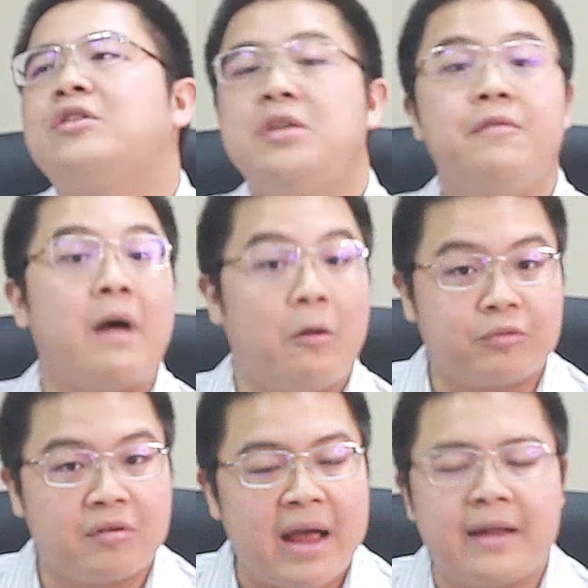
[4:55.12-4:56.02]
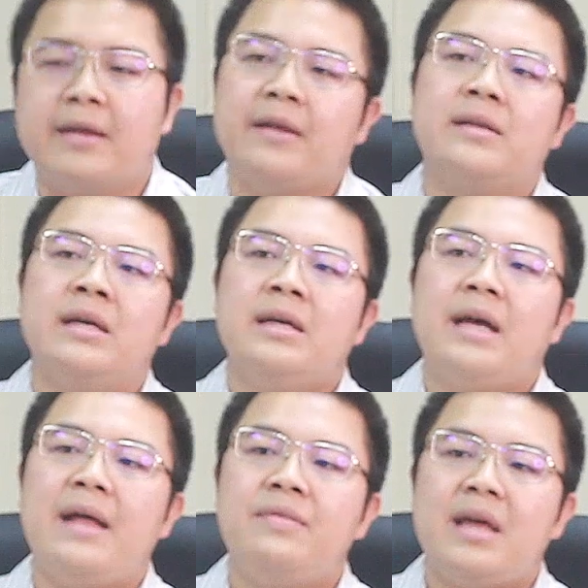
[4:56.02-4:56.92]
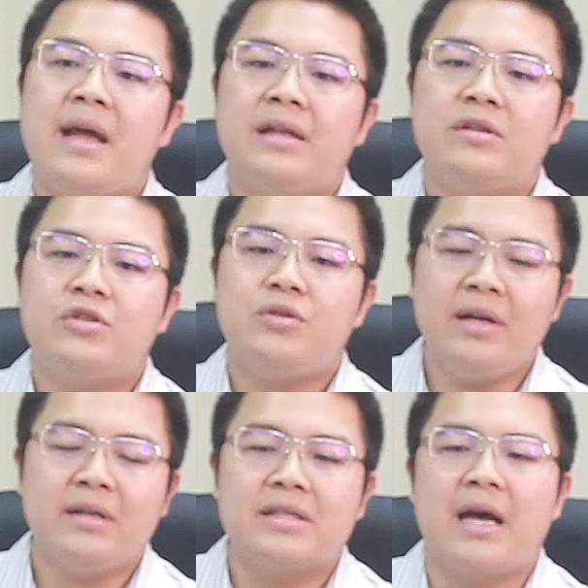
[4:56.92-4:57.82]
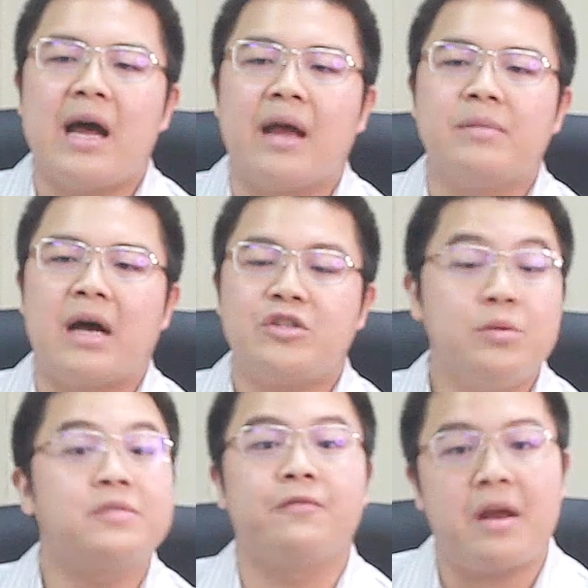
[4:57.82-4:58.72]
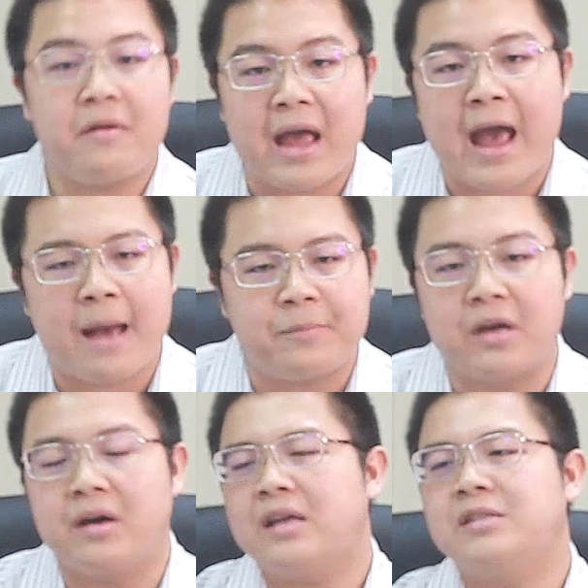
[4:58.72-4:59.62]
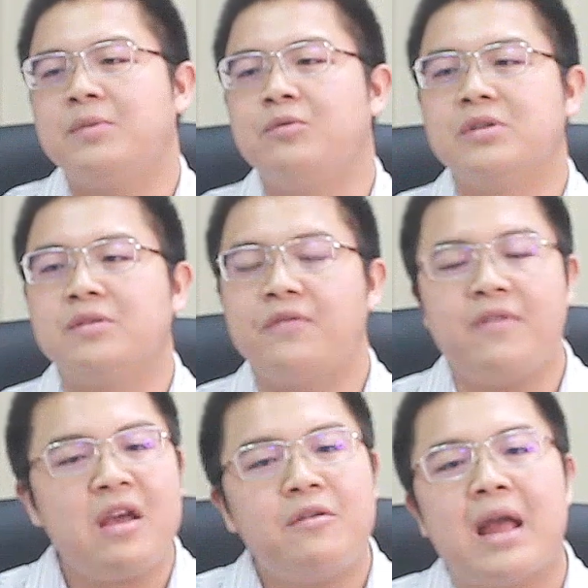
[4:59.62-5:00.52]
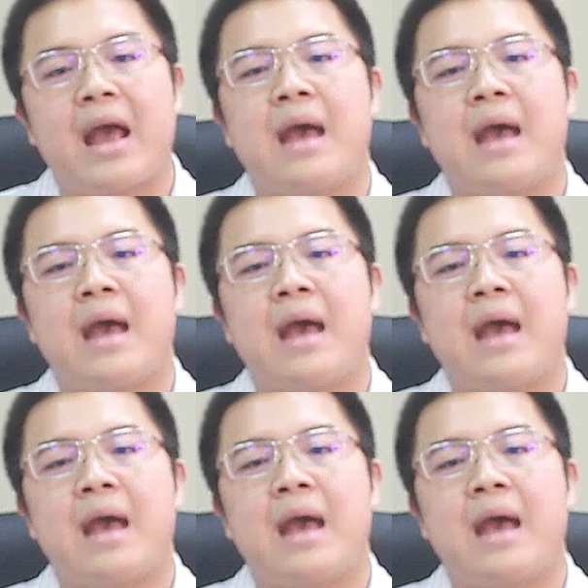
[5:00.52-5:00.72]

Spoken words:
she fell pregnant. And then during the time, she was very happy. Her husband was very